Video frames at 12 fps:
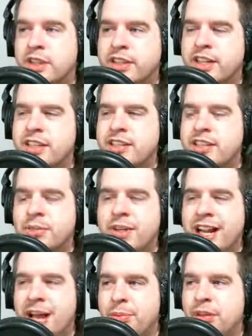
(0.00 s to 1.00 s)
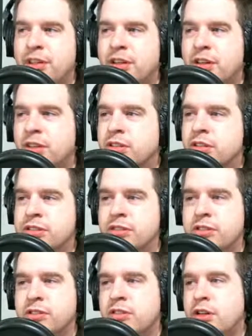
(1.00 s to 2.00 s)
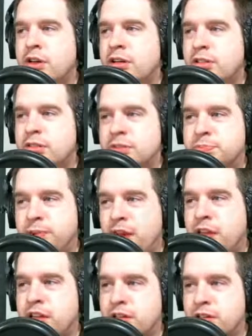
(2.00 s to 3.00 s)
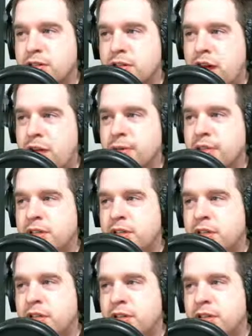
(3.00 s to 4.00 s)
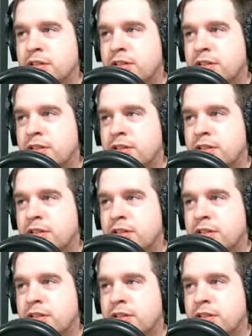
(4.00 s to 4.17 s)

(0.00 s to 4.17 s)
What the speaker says: Did someone happen to go, "Do you know whose bank you're robbing here?"